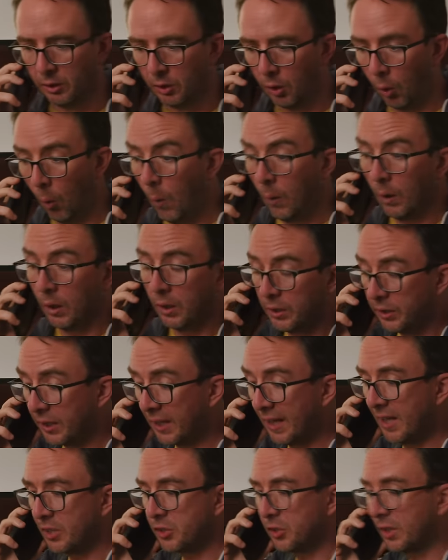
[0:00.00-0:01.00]
Or the
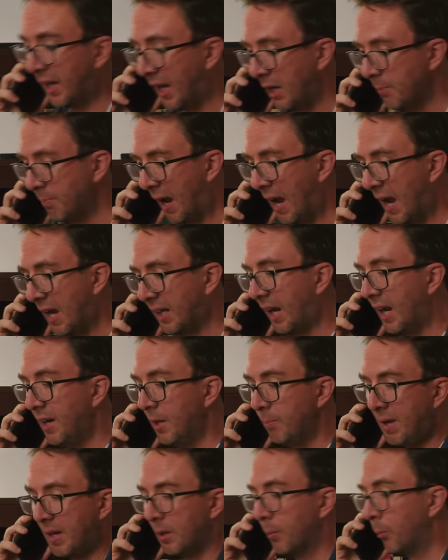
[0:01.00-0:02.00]
cancer came back and it
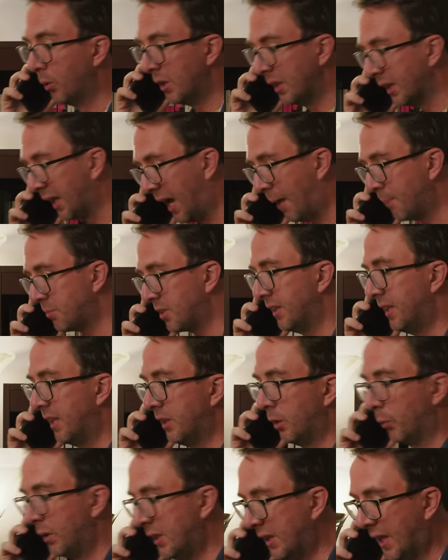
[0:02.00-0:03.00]
made him relapse, and then the
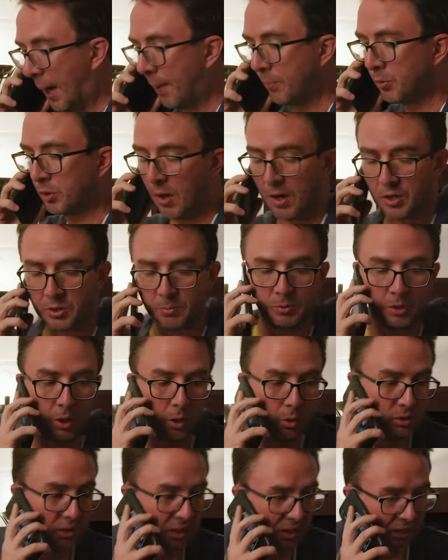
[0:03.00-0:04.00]
relapse caused him to
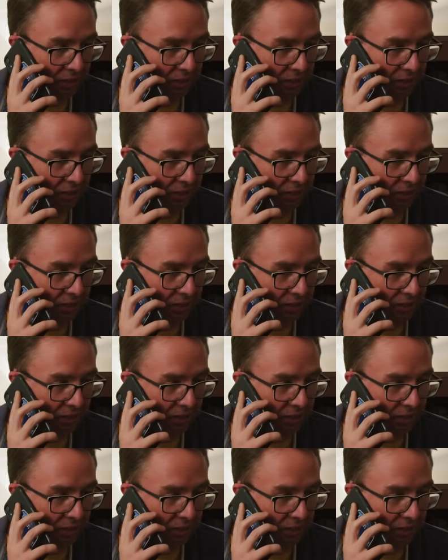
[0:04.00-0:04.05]
OD.